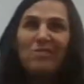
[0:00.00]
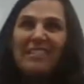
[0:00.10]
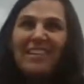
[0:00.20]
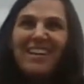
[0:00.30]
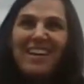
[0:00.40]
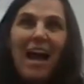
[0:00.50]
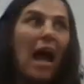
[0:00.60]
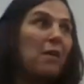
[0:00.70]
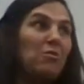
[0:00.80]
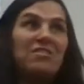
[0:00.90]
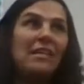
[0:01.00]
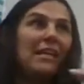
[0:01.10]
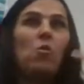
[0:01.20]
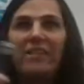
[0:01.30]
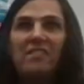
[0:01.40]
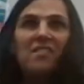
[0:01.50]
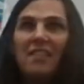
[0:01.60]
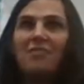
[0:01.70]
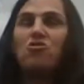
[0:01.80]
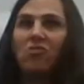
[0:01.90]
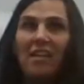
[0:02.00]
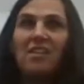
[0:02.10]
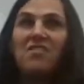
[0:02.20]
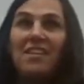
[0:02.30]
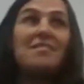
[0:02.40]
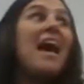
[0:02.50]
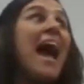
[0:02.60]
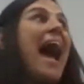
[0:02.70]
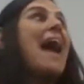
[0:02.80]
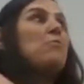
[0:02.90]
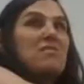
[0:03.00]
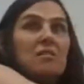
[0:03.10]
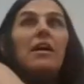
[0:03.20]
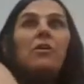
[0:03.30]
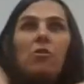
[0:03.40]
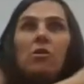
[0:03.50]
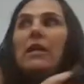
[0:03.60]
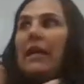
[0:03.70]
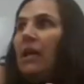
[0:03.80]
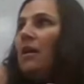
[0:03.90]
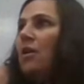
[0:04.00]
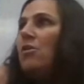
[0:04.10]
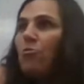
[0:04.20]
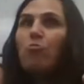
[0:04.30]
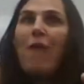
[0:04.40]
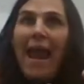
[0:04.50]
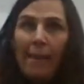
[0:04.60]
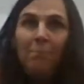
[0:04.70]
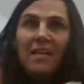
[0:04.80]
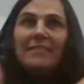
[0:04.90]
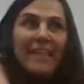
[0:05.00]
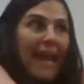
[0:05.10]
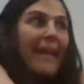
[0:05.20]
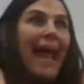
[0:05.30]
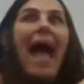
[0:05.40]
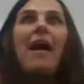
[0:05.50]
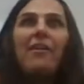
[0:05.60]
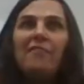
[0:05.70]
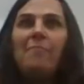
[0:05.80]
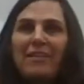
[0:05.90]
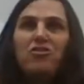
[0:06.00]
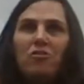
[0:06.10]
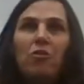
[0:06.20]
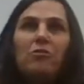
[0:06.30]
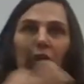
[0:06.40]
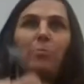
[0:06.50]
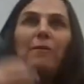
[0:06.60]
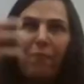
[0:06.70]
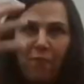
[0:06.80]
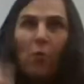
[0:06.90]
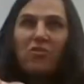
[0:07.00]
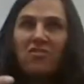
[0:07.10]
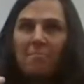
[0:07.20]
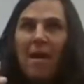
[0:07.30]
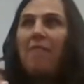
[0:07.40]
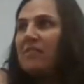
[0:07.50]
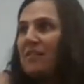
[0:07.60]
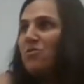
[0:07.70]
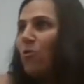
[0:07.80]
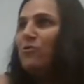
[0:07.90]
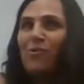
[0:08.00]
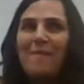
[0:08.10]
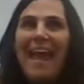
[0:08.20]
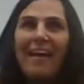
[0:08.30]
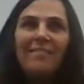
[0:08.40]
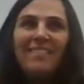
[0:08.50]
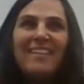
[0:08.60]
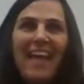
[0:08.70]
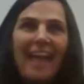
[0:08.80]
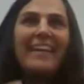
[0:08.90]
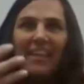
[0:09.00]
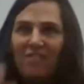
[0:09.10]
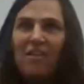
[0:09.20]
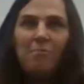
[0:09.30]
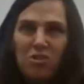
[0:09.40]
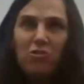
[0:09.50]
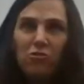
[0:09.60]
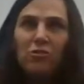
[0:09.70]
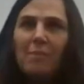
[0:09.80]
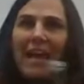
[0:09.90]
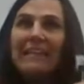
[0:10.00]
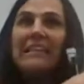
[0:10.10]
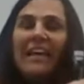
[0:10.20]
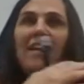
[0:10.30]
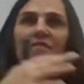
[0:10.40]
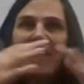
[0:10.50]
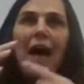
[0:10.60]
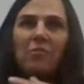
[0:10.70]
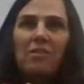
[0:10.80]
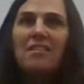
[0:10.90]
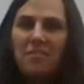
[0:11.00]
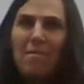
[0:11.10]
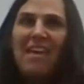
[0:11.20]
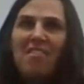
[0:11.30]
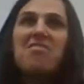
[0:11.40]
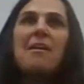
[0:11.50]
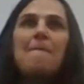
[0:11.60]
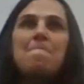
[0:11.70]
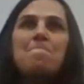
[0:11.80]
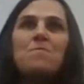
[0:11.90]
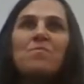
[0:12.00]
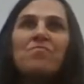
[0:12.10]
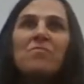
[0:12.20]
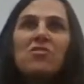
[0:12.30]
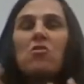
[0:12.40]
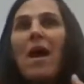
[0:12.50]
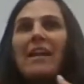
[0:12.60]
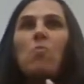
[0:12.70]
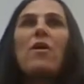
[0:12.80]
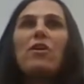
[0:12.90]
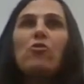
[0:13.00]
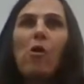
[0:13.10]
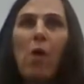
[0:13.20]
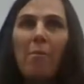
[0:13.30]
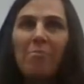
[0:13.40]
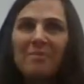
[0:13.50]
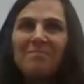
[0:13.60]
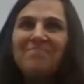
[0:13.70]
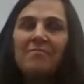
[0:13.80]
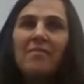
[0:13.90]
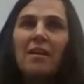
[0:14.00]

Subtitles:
Neptune, I was the quintessential innocence. I was literally raped and taken out of my snow globe and forced to marry this older man and give him children. I mean, I lived out this myth, so I didn't want to grow up.